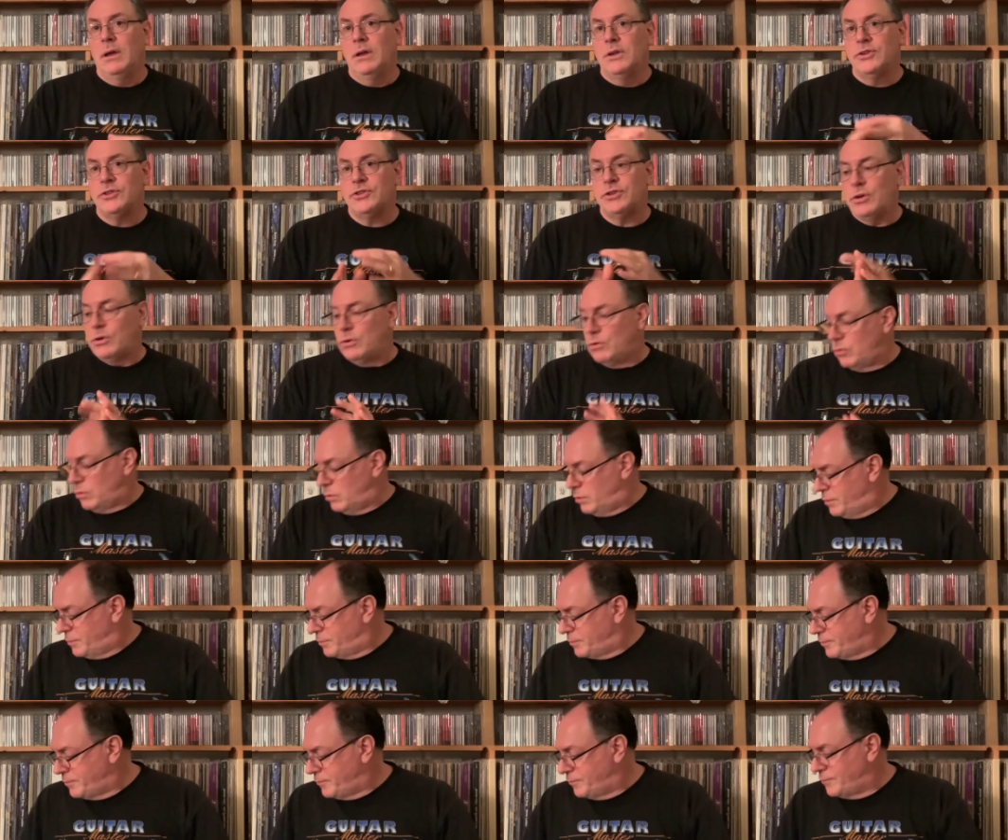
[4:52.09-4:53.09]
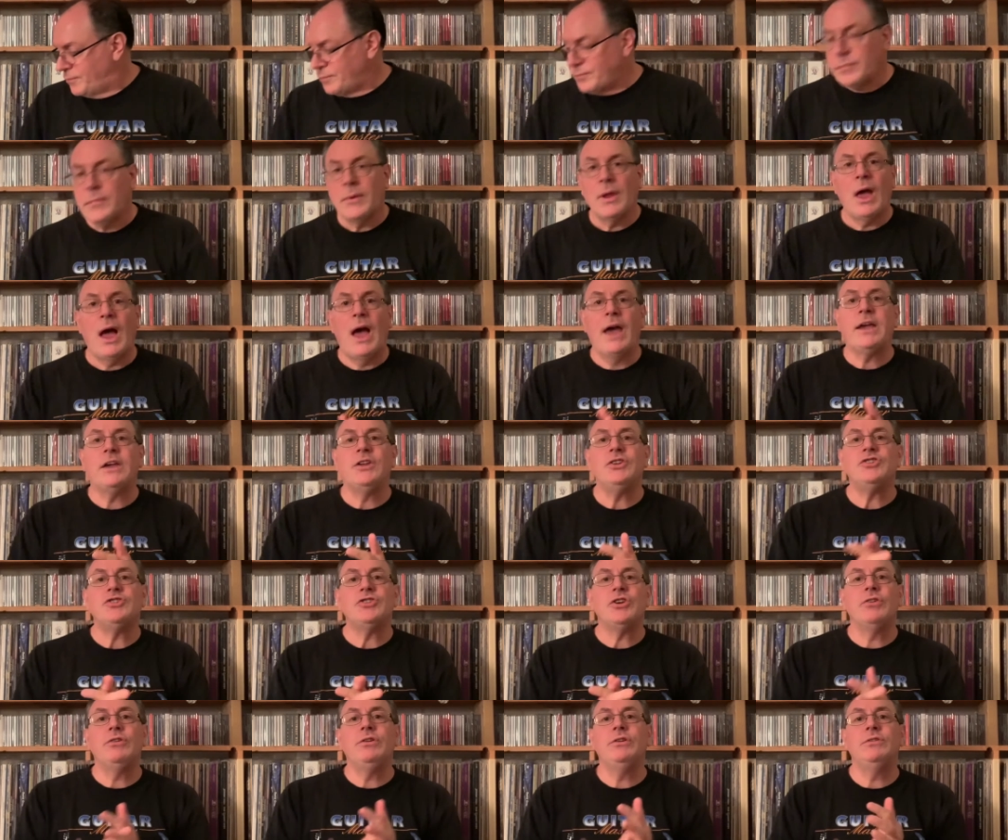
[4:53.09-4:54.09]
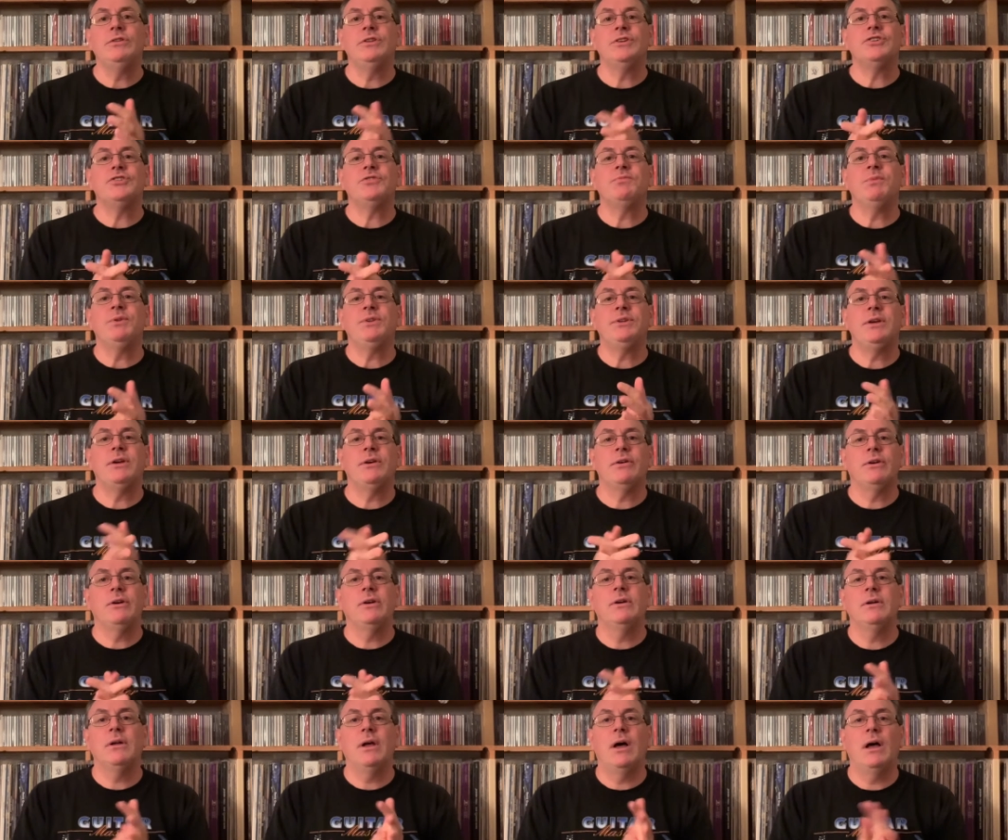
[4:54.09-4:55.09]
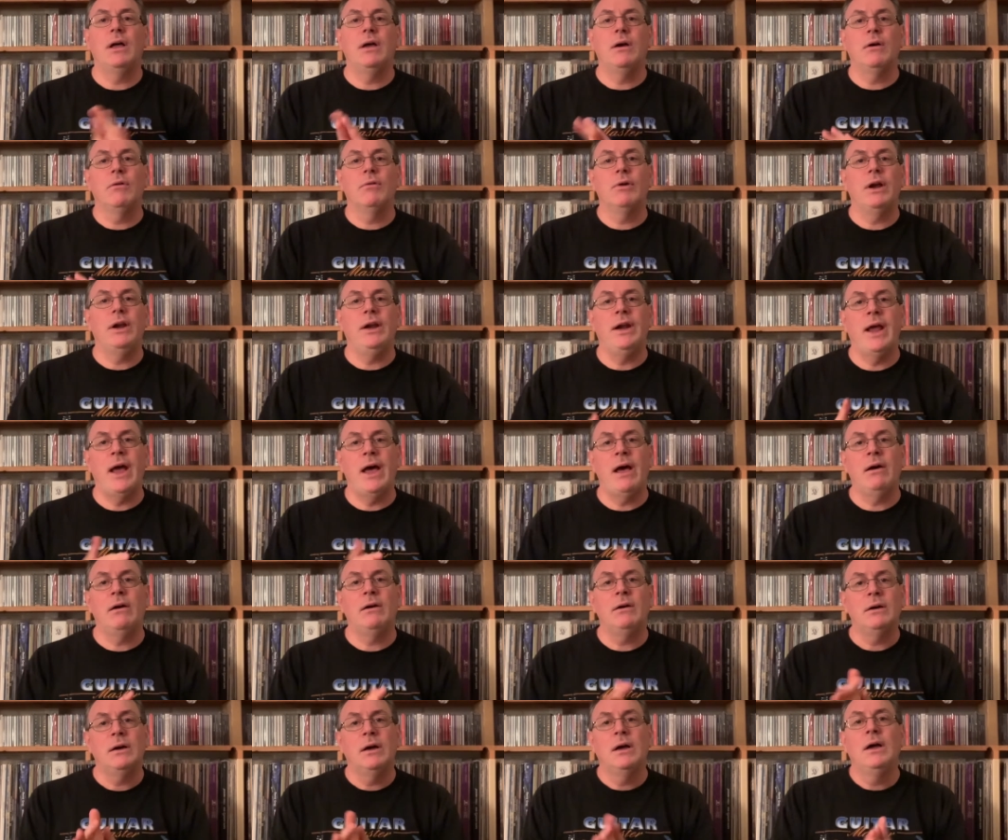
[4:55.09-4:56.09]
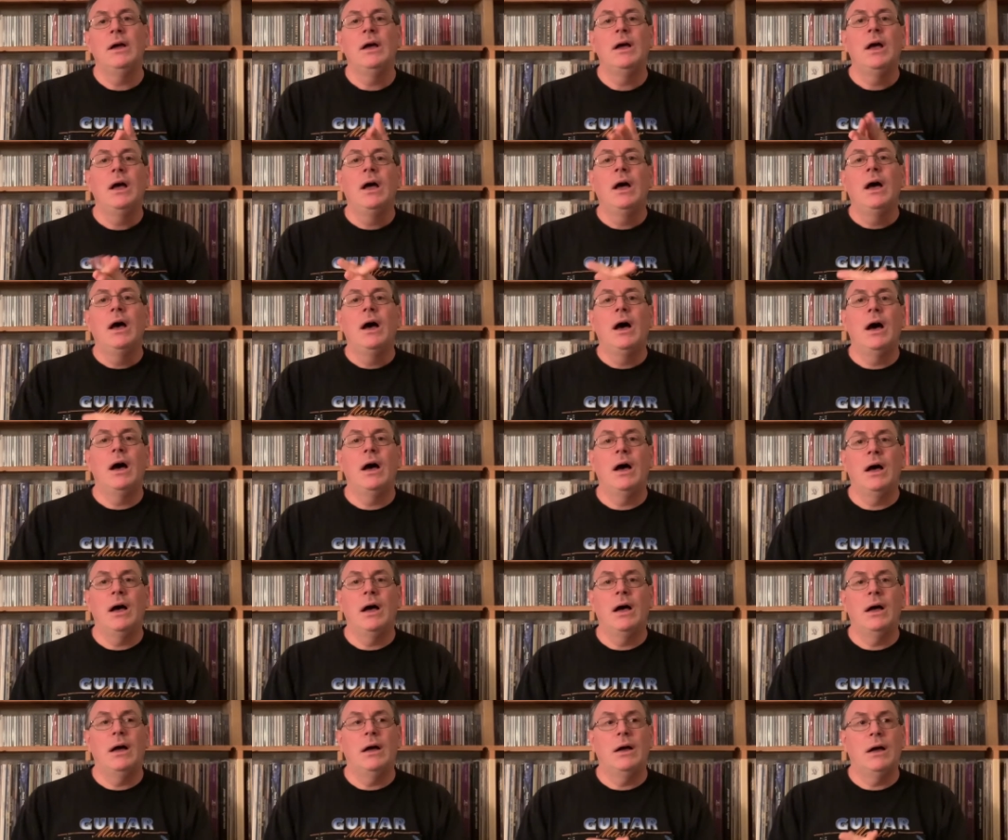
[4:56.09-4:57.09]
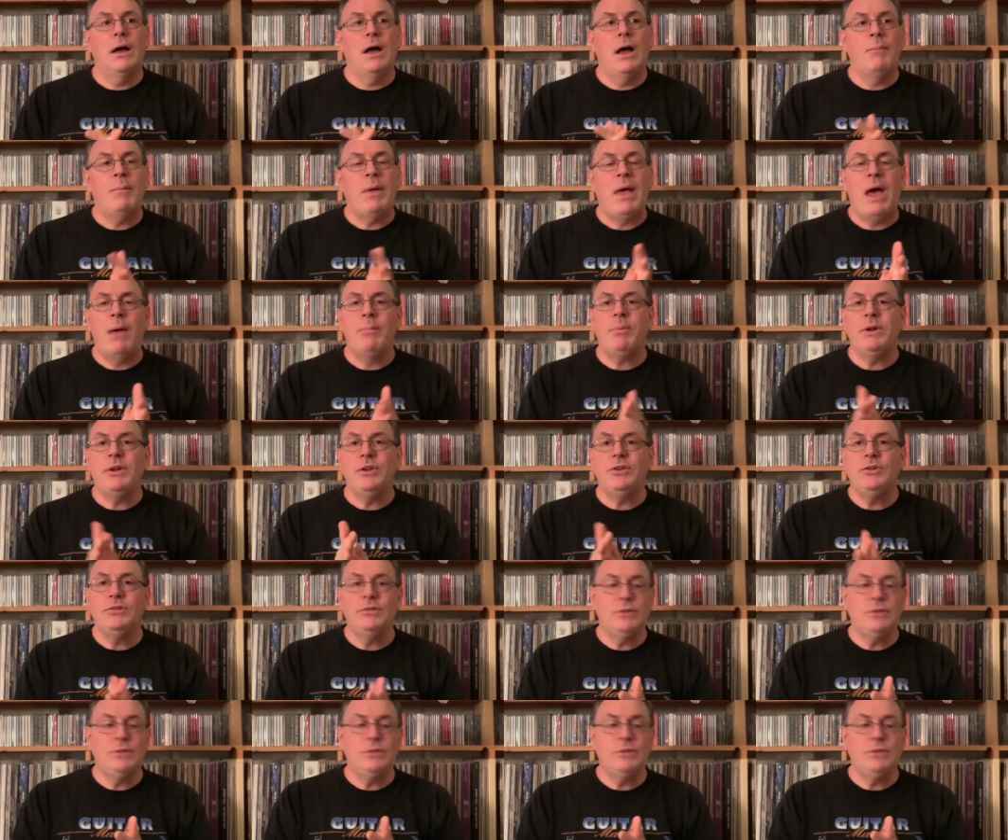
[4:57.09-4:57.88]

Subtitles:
So I can show you this material right now. I'm happy to do